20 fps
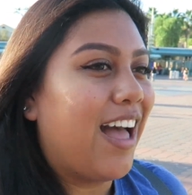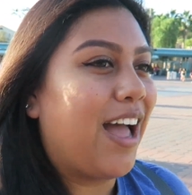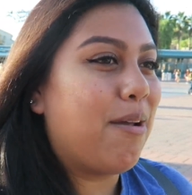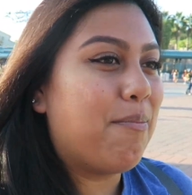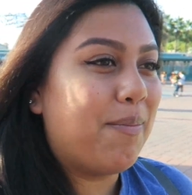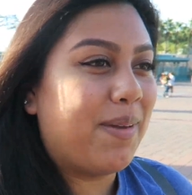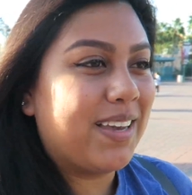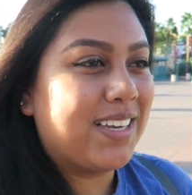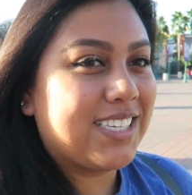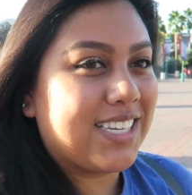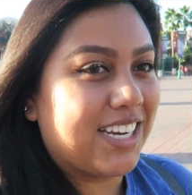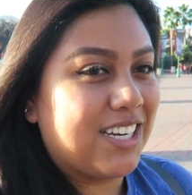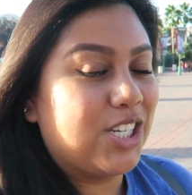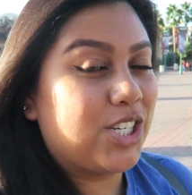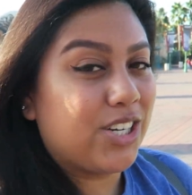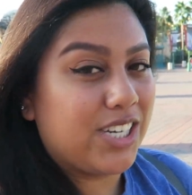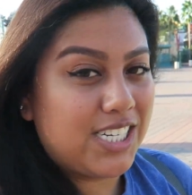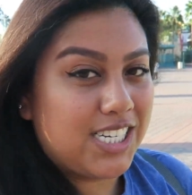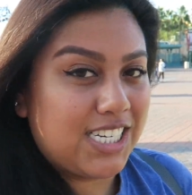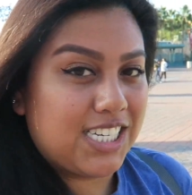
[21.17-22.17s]
I miss
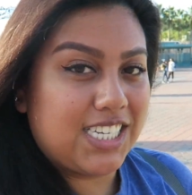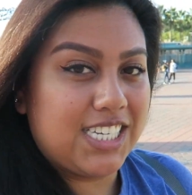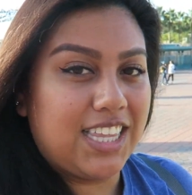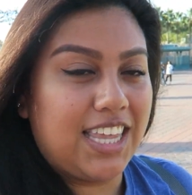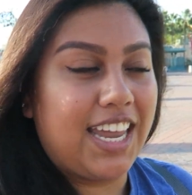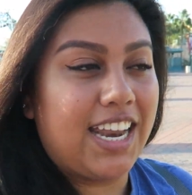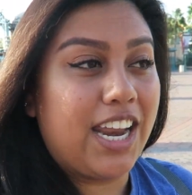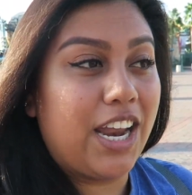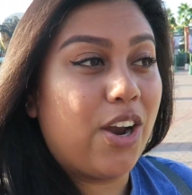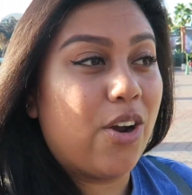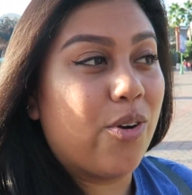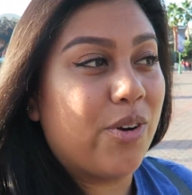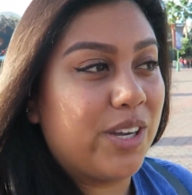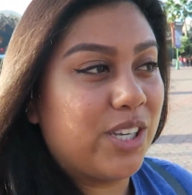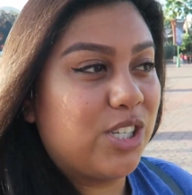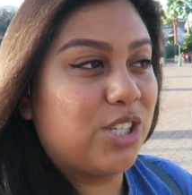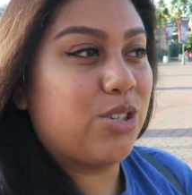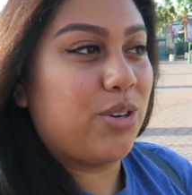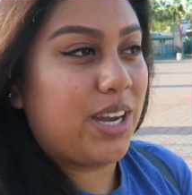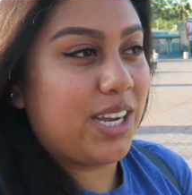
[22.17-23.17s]
entering Disneyland and
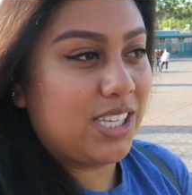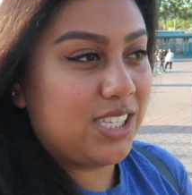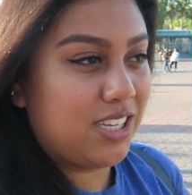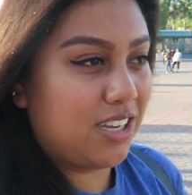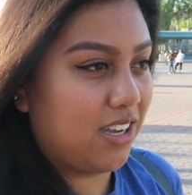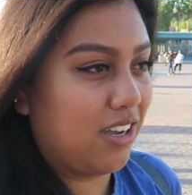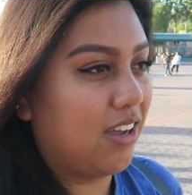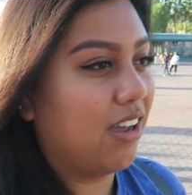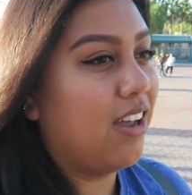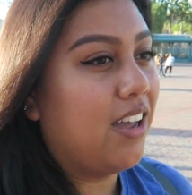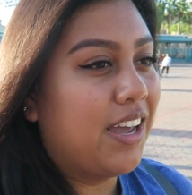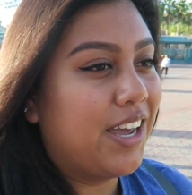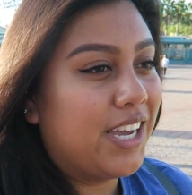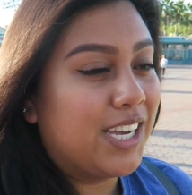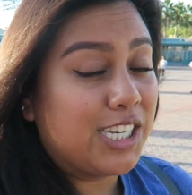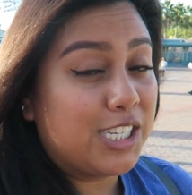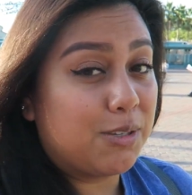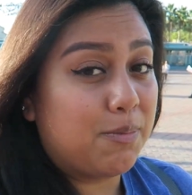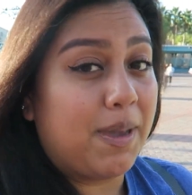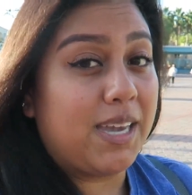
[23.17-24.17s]
going straight
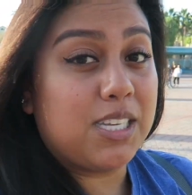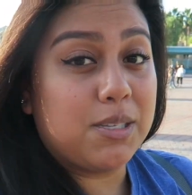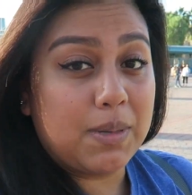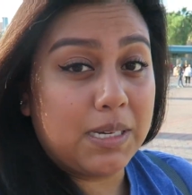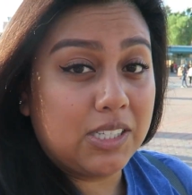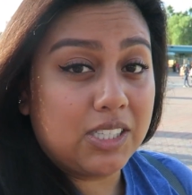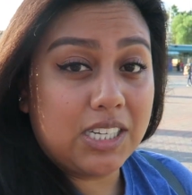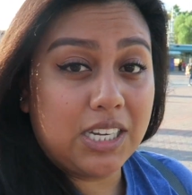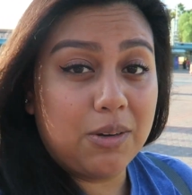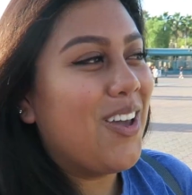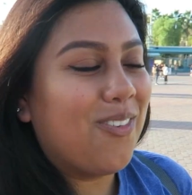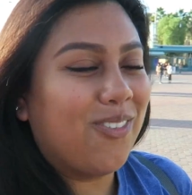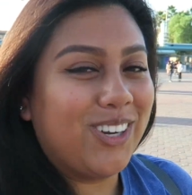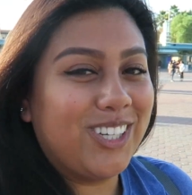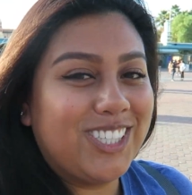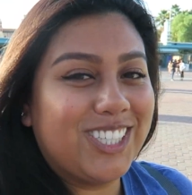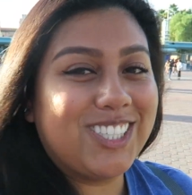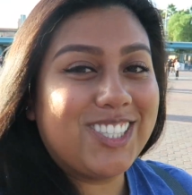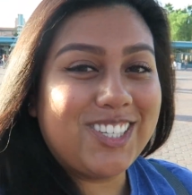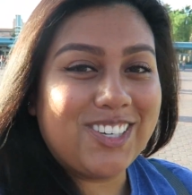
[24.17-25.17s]
to Space Mountain,
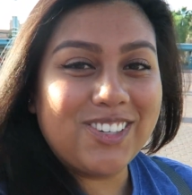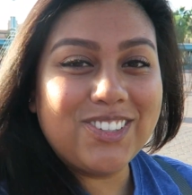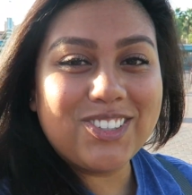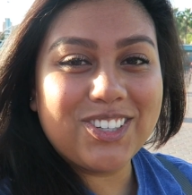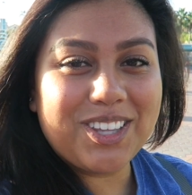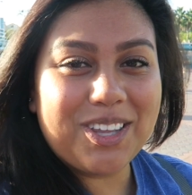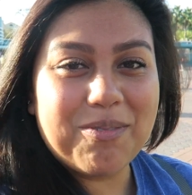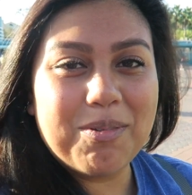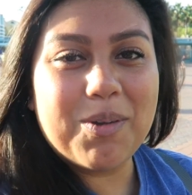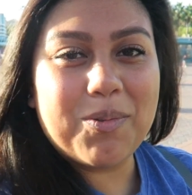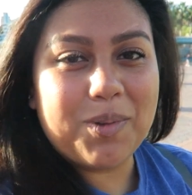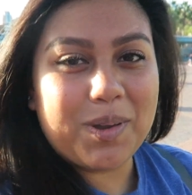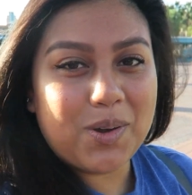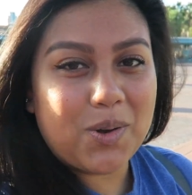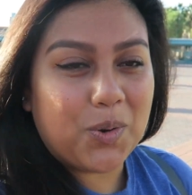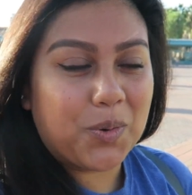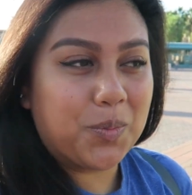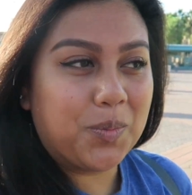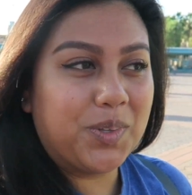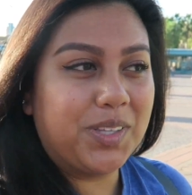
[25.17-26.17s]
which is usually what we
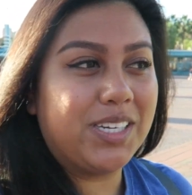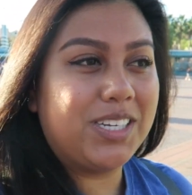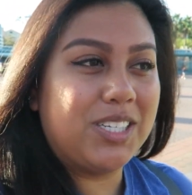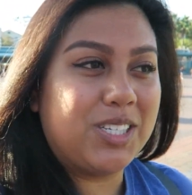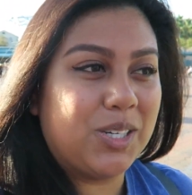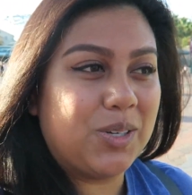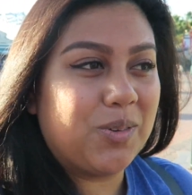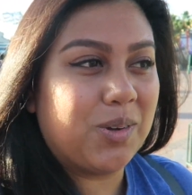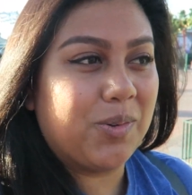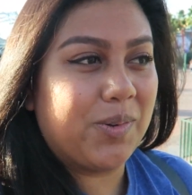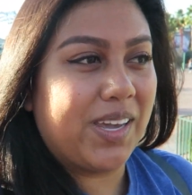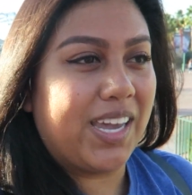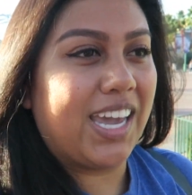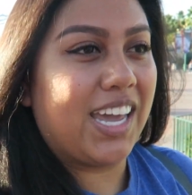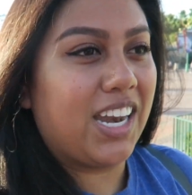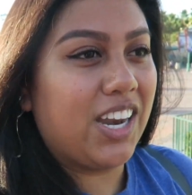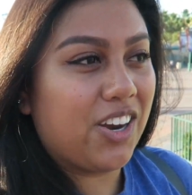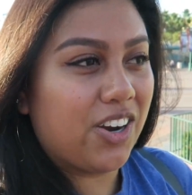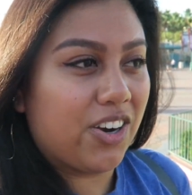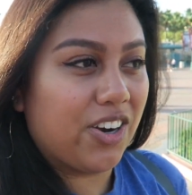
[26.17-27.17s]
normally do when we
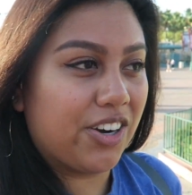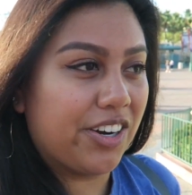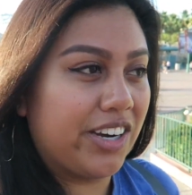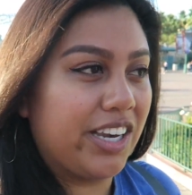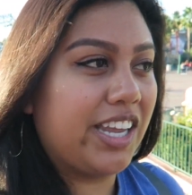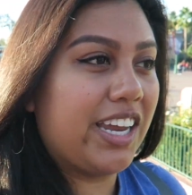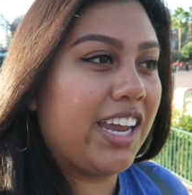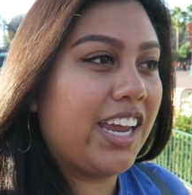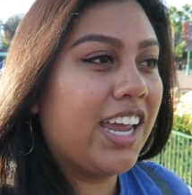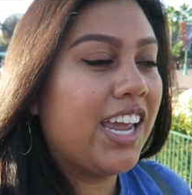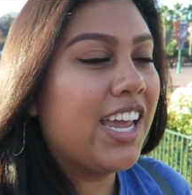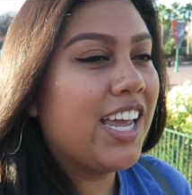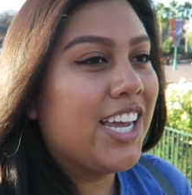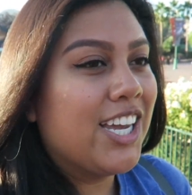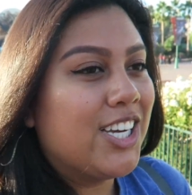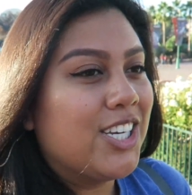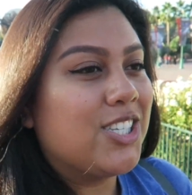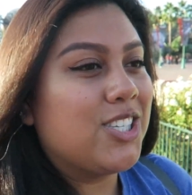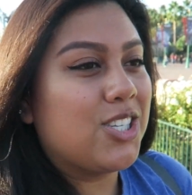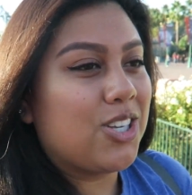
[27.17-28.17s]
get here early.
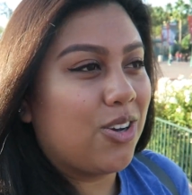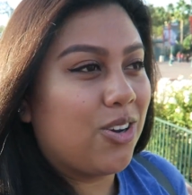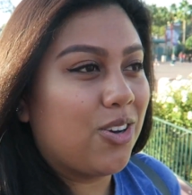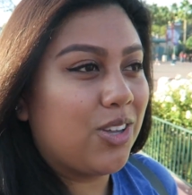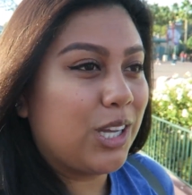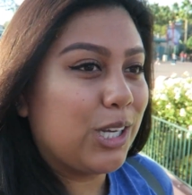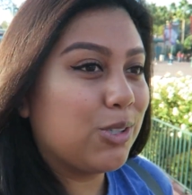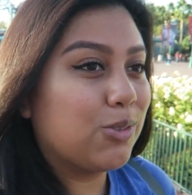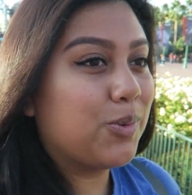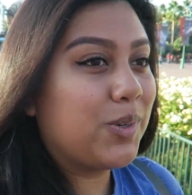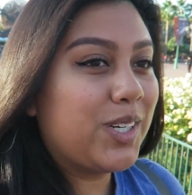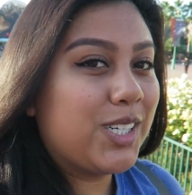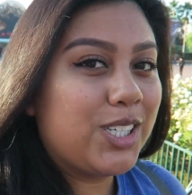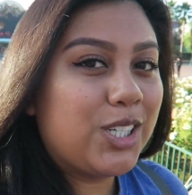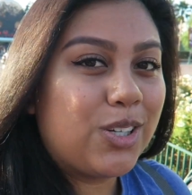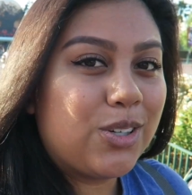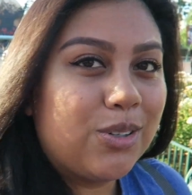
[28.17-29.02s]
So that's what we're gonna